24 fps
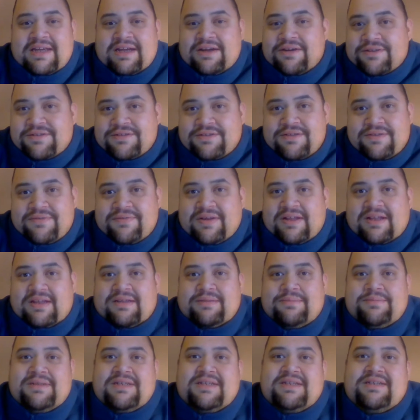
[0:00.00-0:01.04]
character
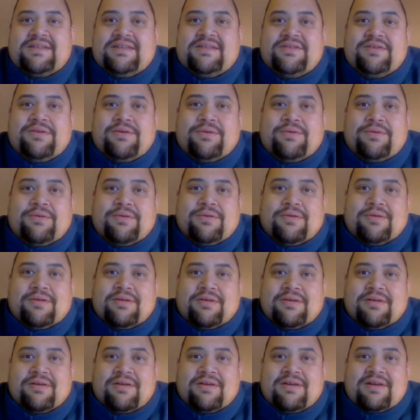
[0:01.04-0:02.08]
development
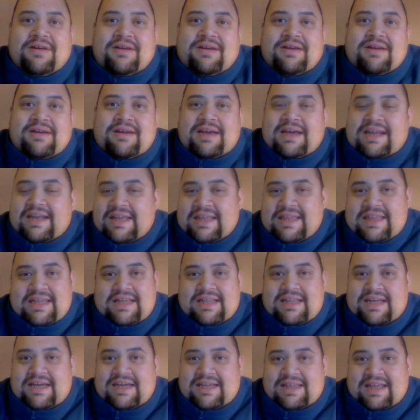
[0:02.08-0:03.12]
or
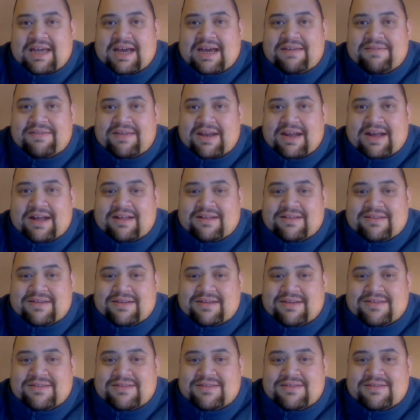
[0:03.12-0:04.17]
anything like that Al
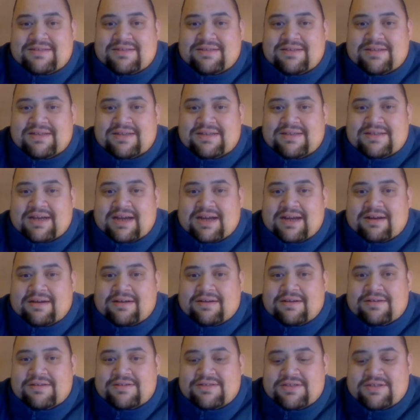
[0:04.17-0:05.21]
does in Die
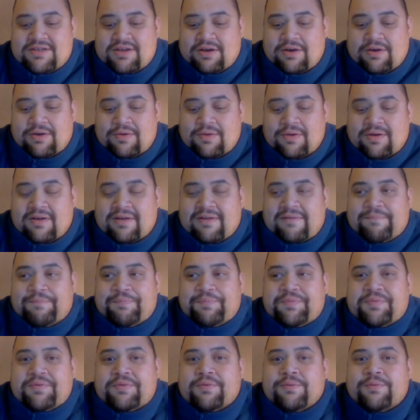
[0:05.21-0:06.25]
Hard. So
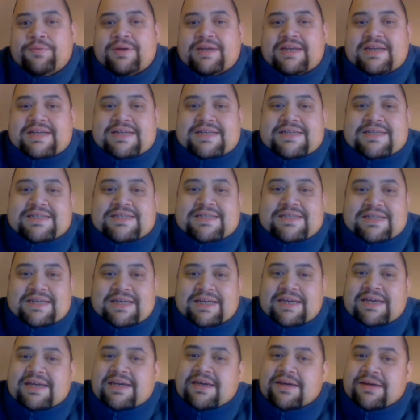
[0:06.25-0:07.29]
we need to
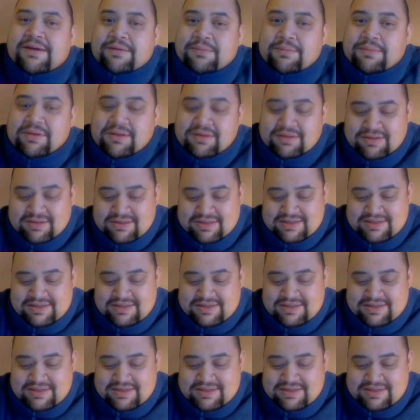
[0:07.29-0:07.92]
see him.